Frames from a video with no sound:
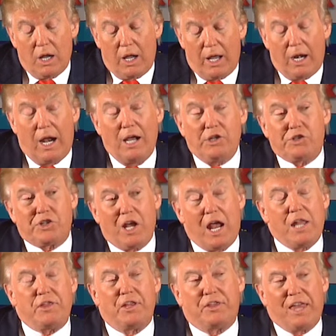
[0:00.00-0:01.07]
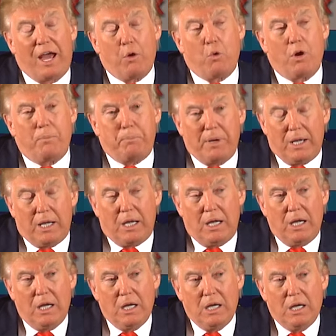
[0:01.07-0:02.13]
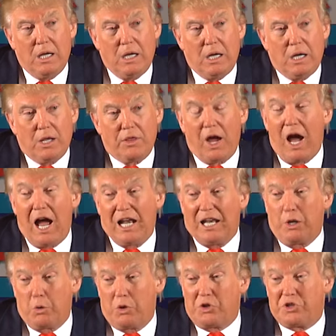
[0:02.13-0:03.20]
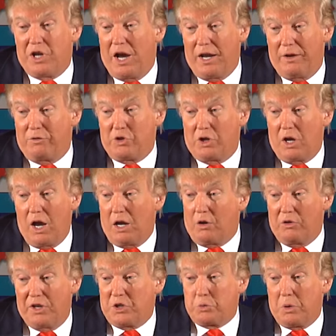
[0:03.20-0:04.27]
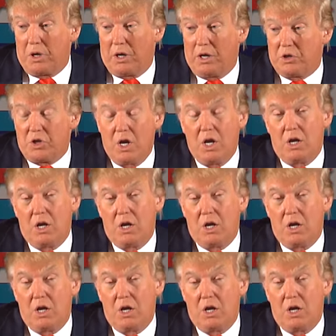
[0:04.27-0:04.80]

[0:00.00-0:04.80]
And I said that that would be the Hollywood sign of Chicago. That's what it is.